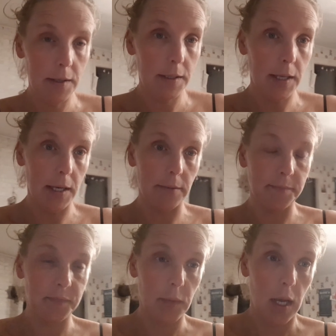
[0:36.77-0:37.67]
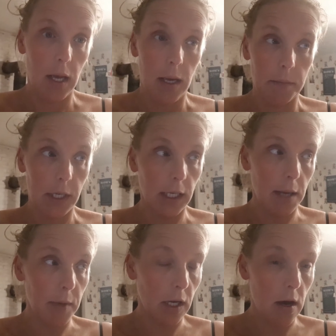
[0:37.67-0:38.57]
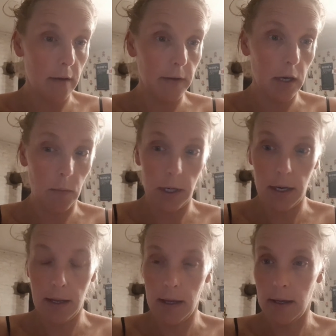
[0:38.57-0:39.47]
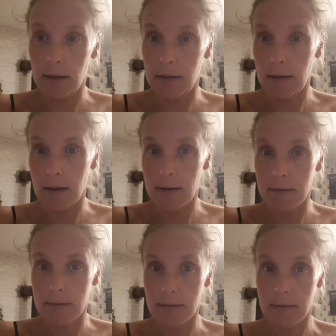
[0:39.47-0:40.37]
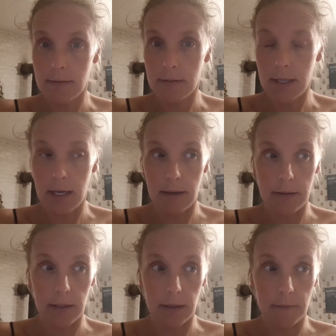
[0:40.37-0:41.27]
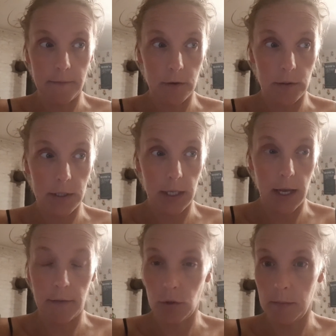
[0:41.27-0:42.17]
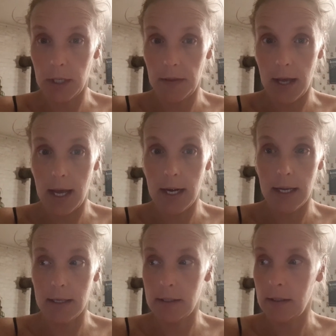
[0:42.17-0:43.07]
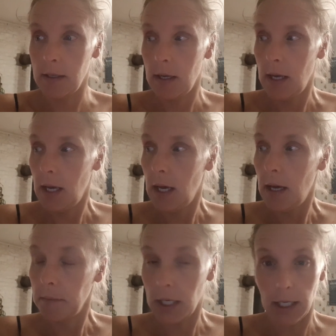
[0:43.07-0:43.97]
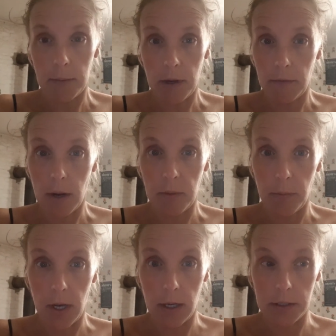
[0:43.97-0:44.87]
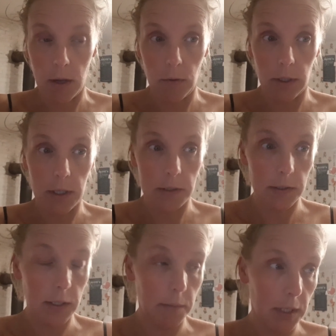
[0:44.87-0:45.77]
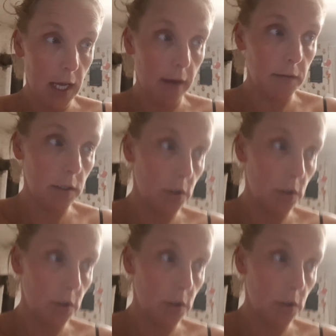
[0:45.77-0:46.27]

yeah, I'm going to get my coffee going, and I think the first thing after I'm done that is I'm going to get my rapid pies going, because I'm going to have to